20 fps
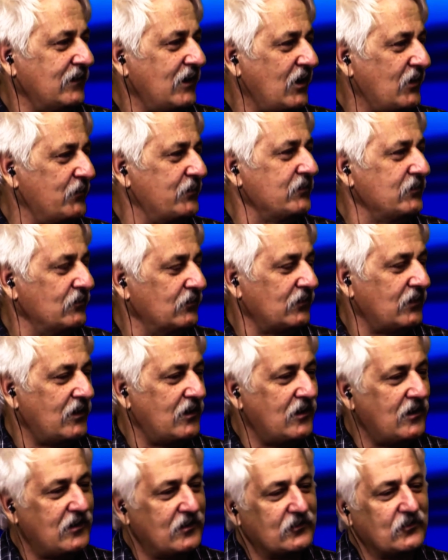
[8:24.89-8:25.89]
helping you
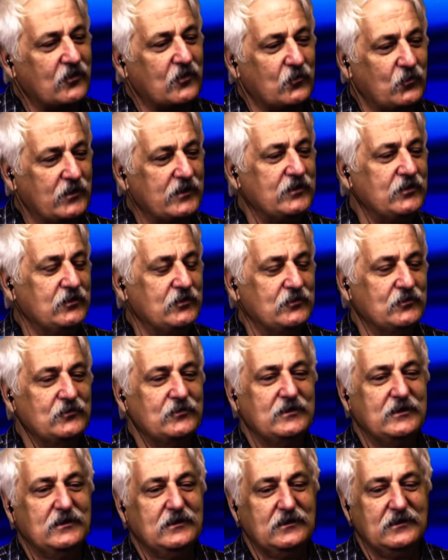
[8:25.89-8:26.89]
along or with you,